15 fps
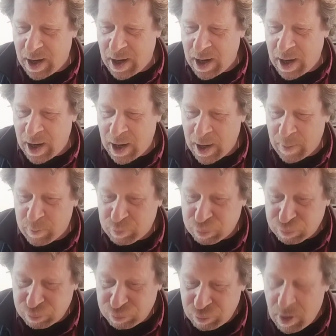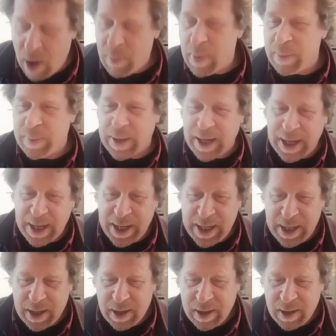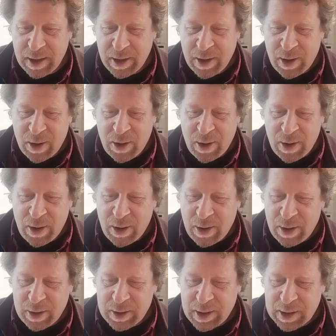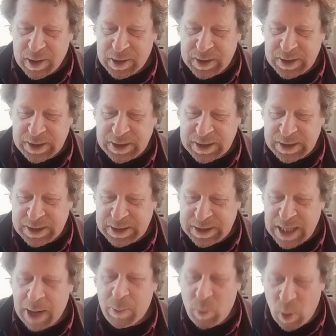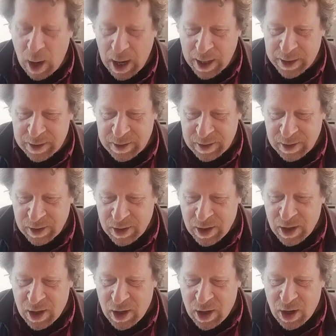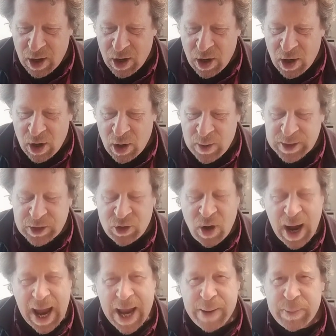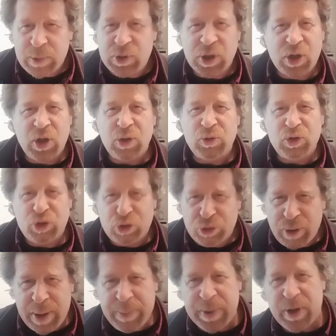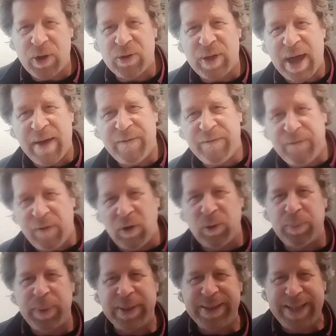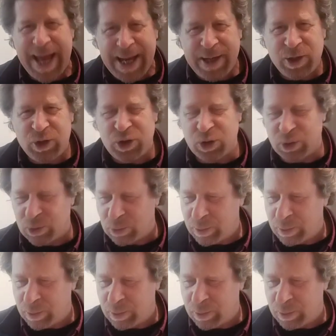uh, probably someone who is not able to contribute their full potential.